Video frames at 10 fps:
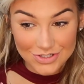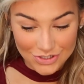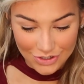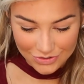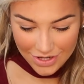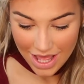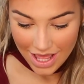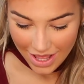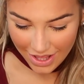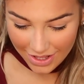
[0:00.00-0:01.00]
done.
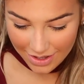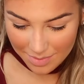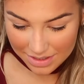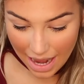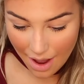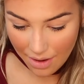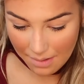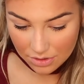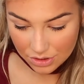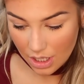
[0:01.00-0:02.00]
Now
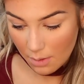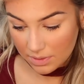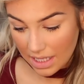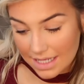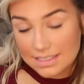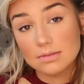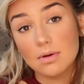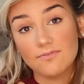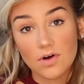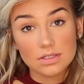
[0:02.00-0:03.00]
I'm going to apply
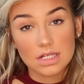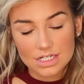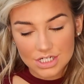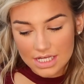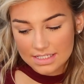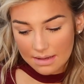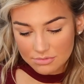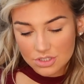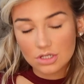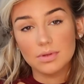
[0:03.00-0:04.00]
some false lashes. I'm
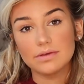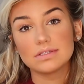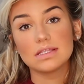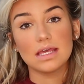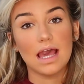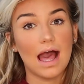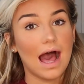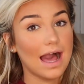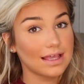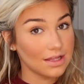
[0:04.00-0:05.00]
just going to be using the
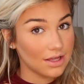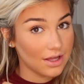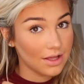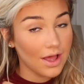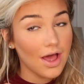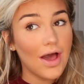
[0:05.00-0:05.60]
Isla